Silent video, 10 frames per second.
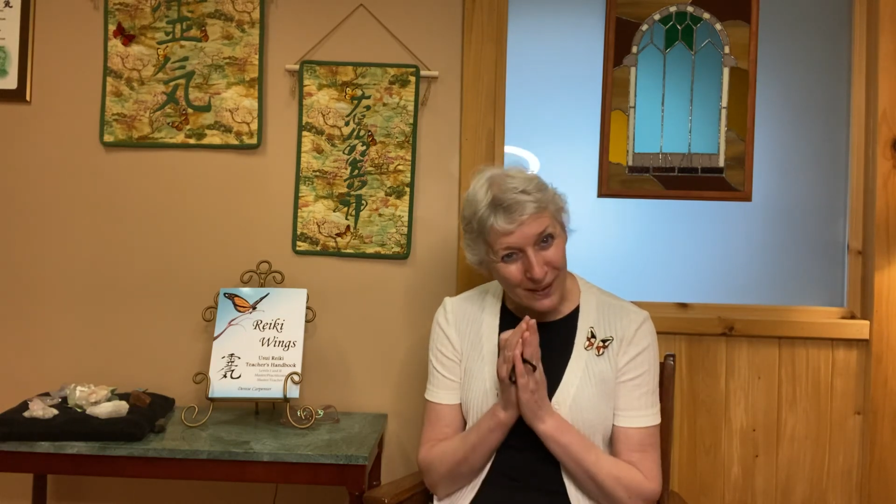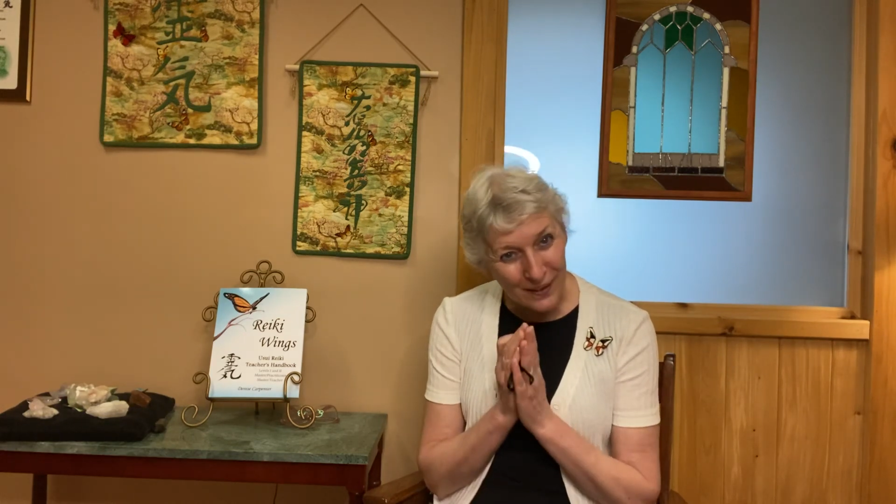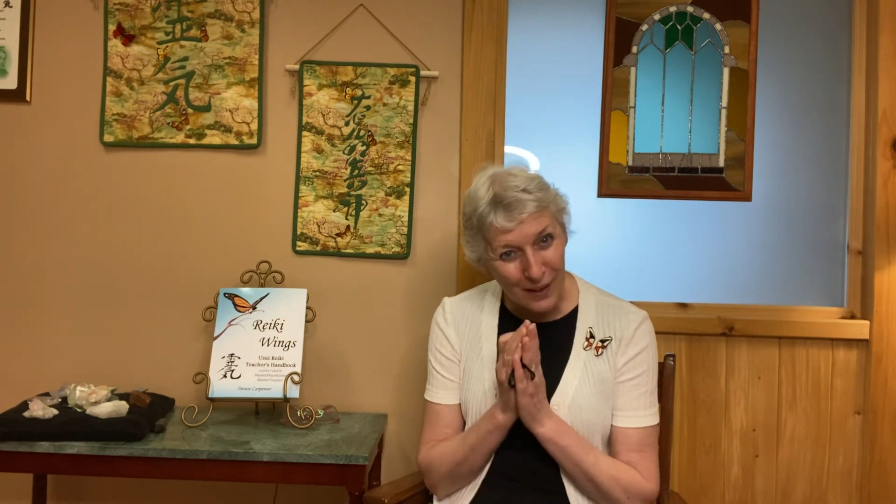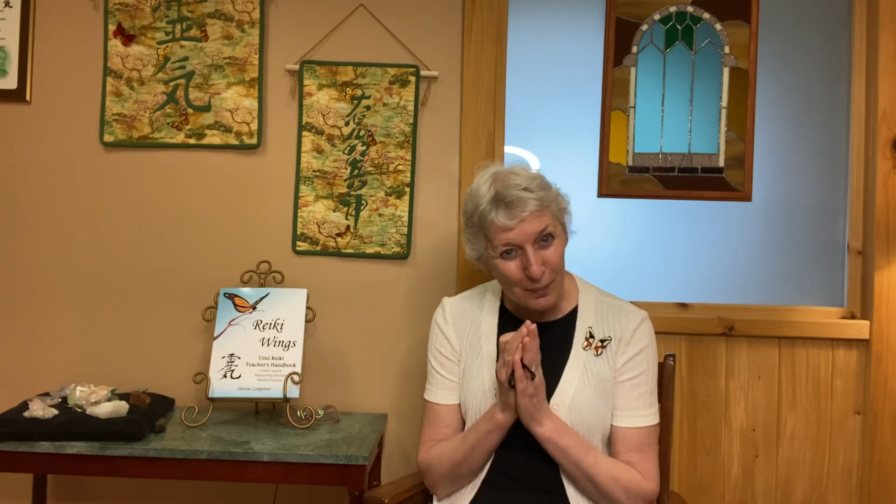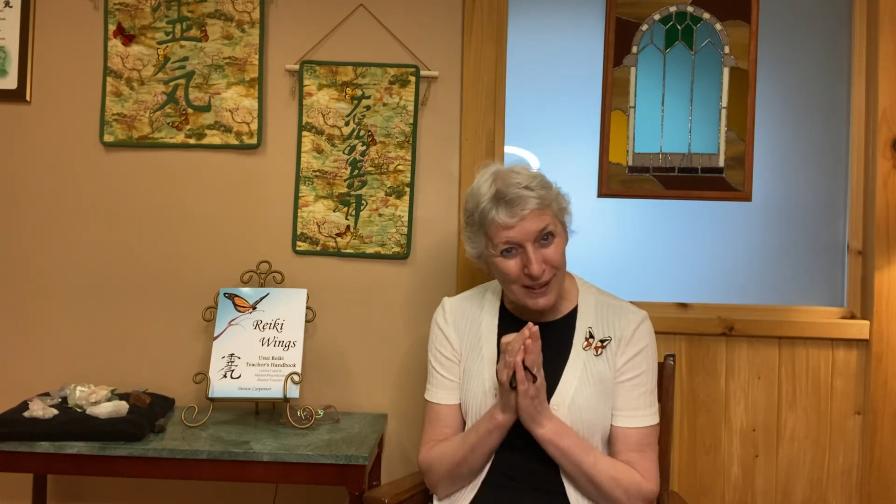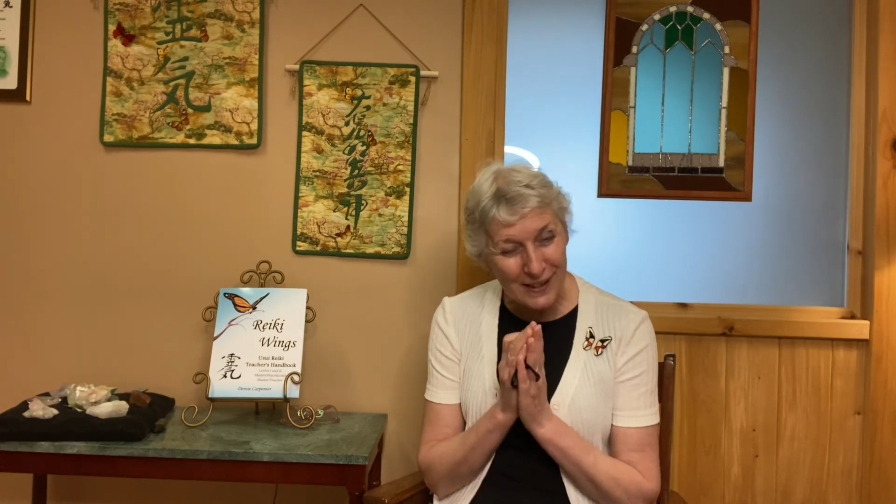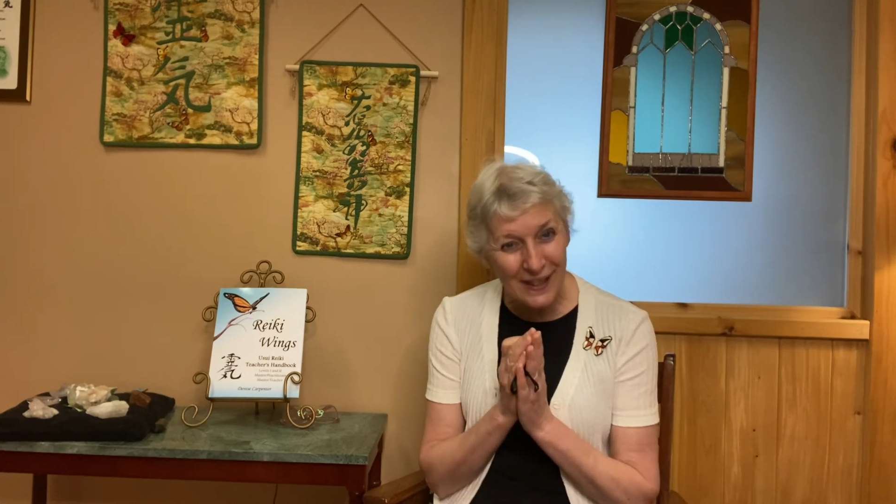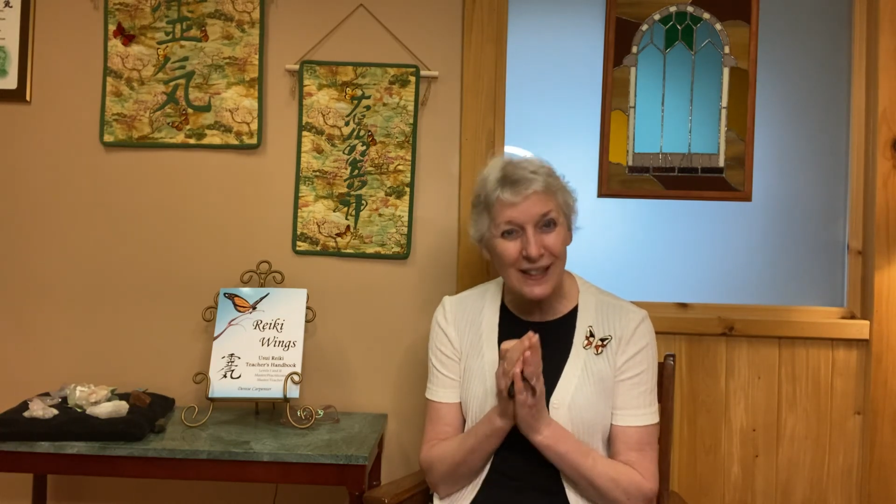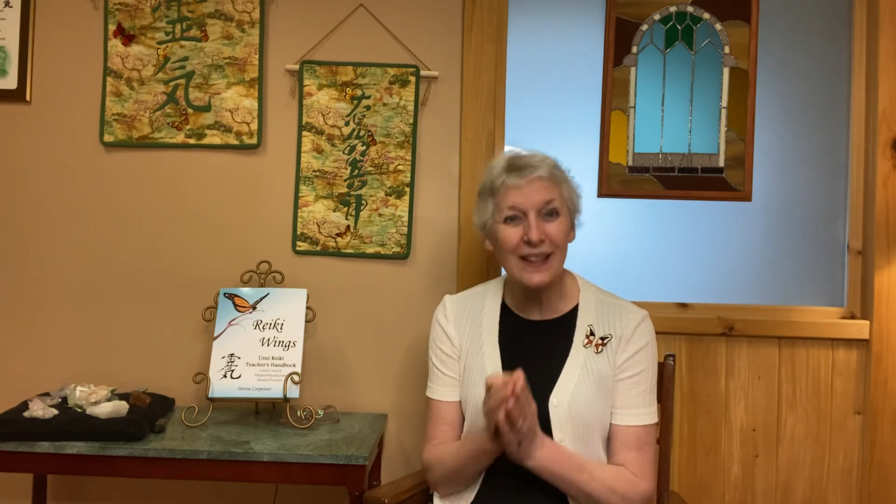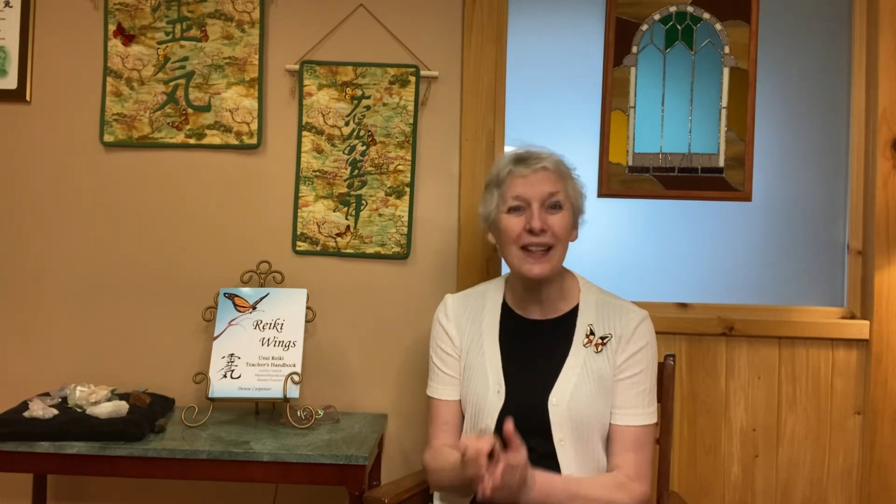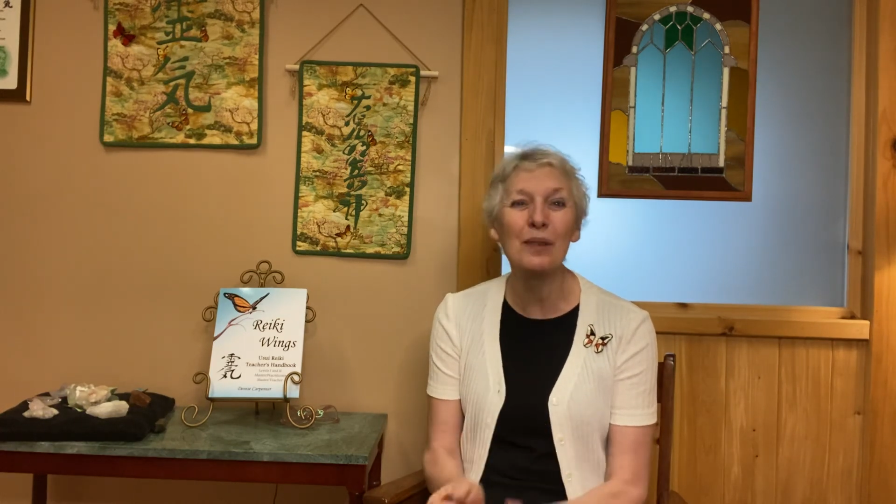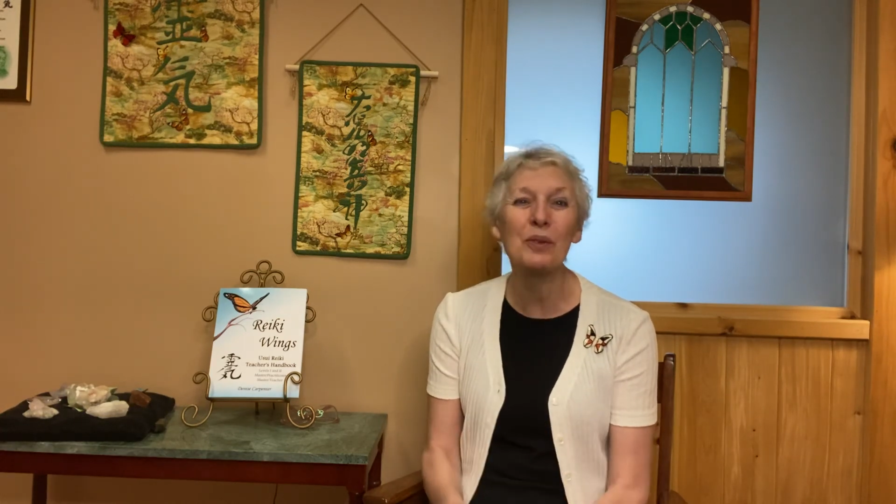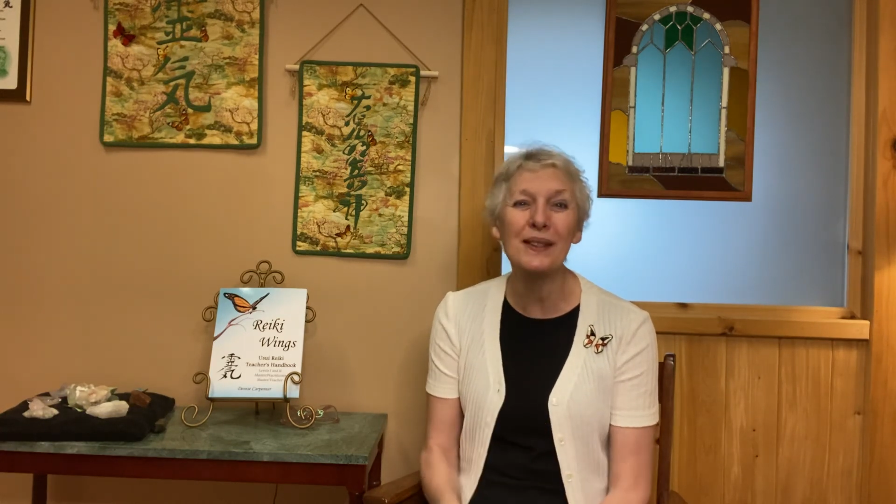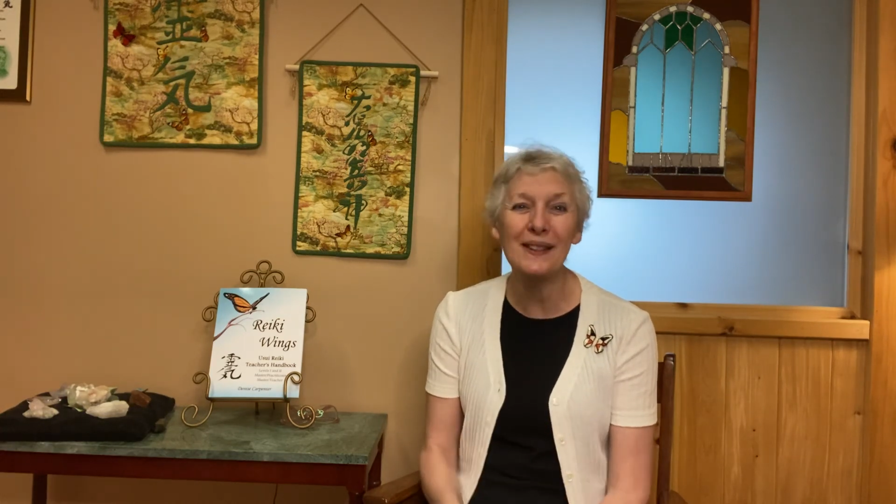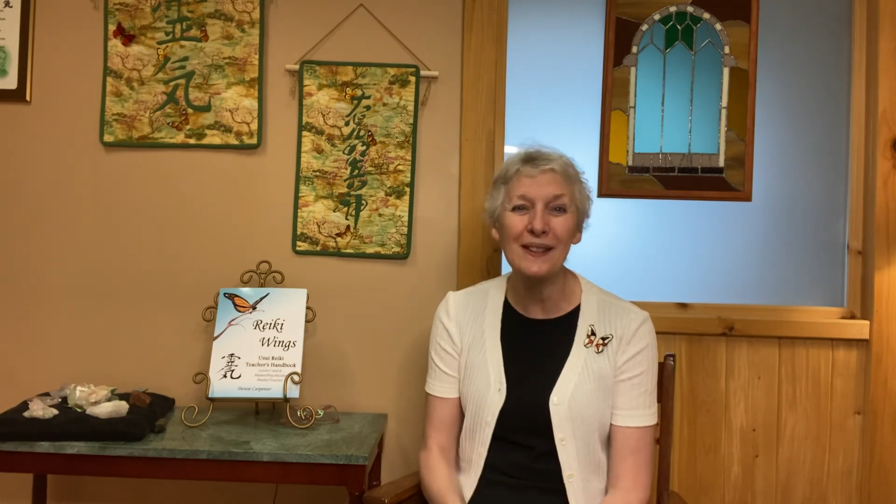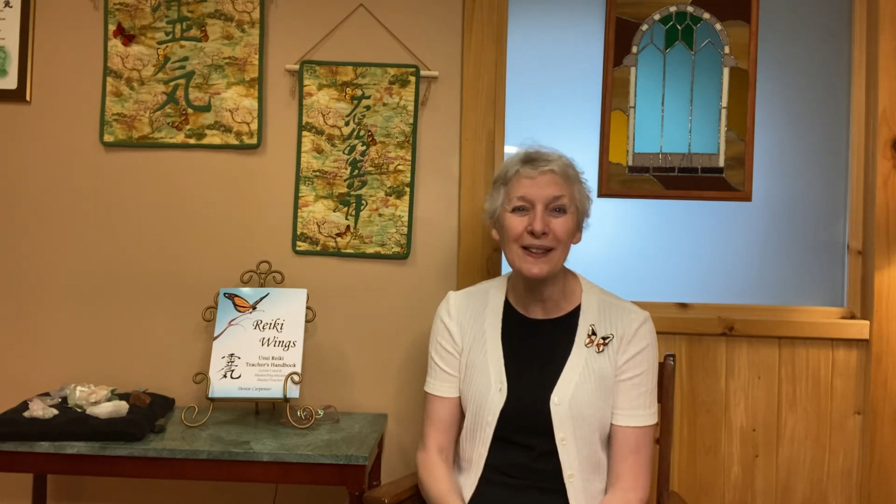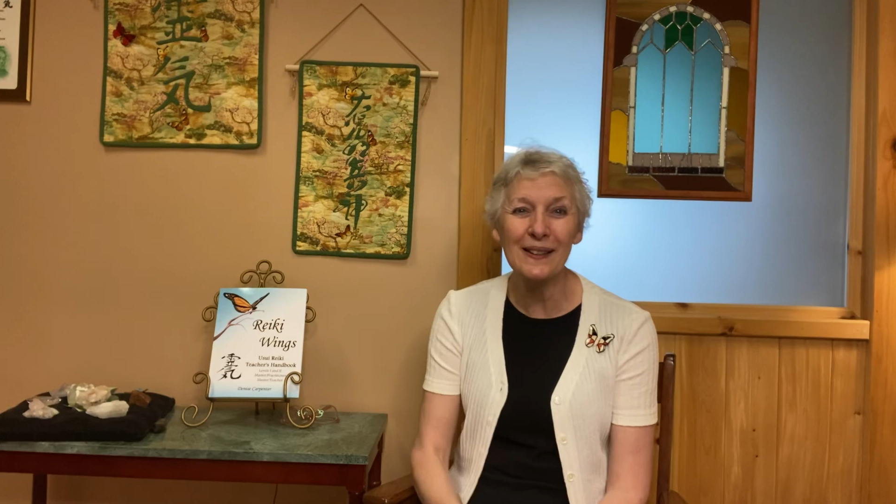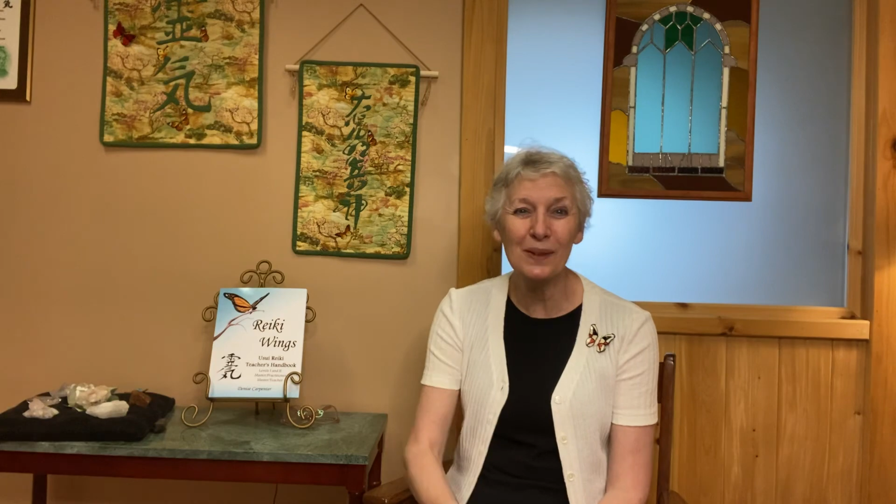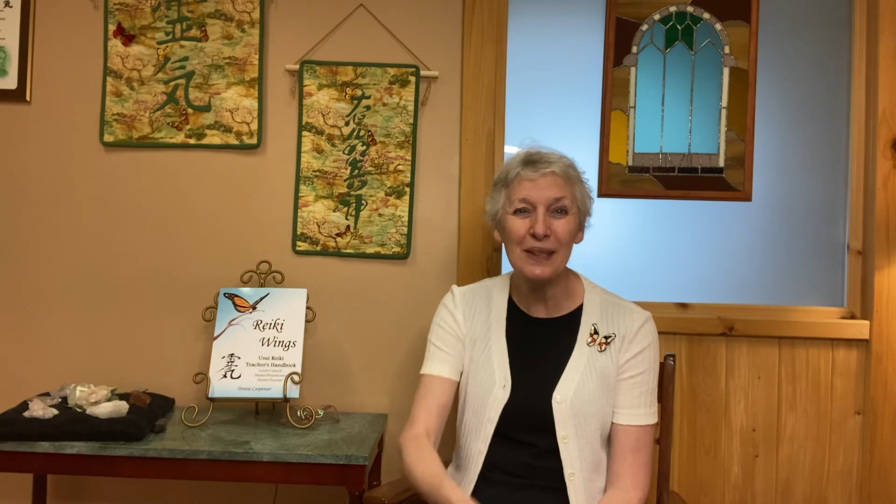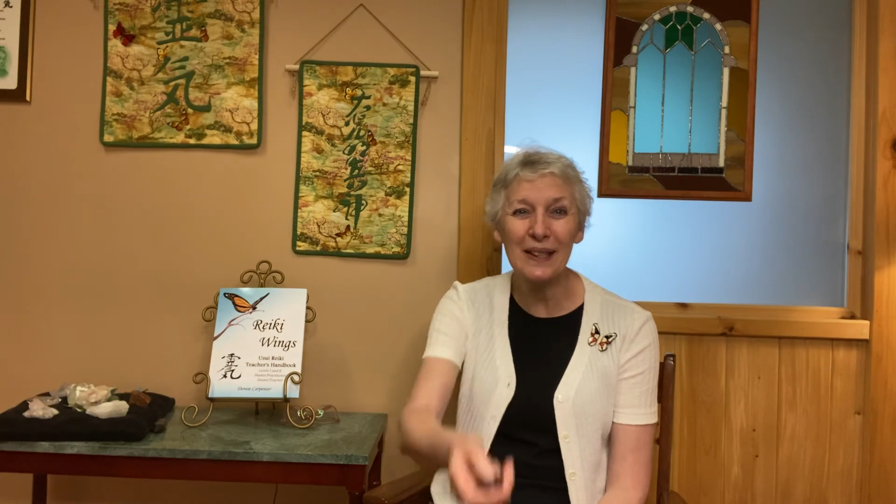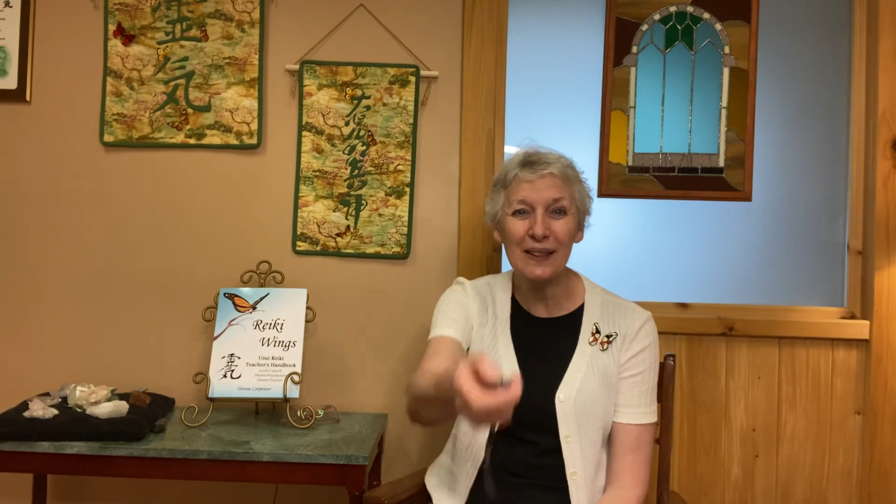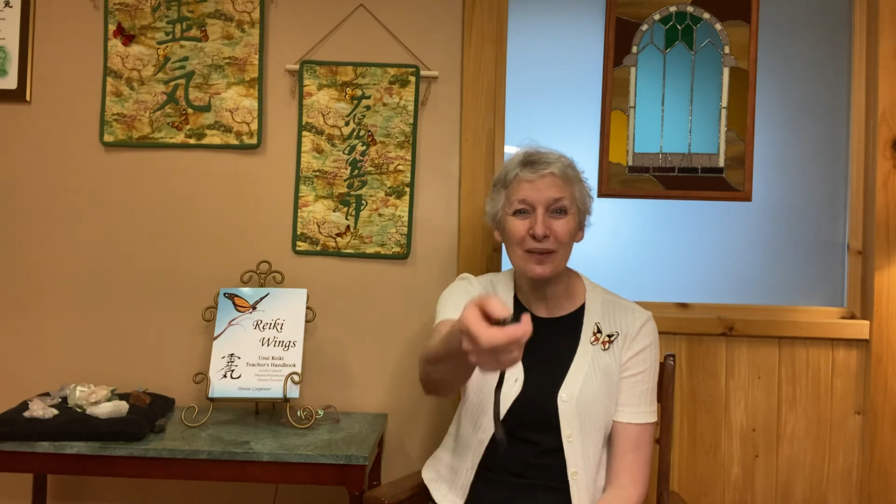Namaste, and we'll see you next week.